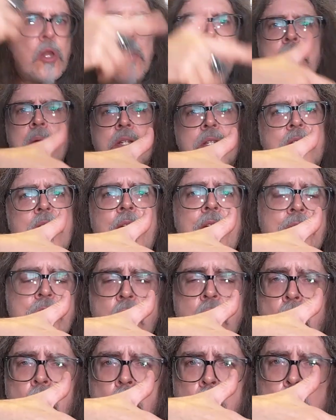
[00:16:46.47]
mistakes
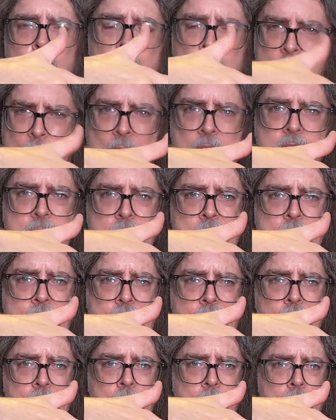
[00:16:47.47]
were about to be
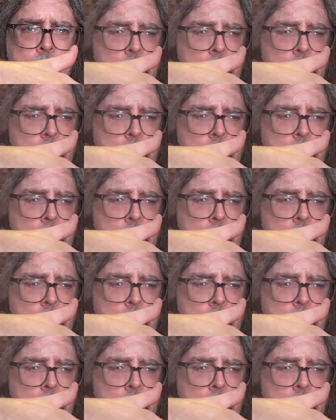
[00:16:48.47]
made.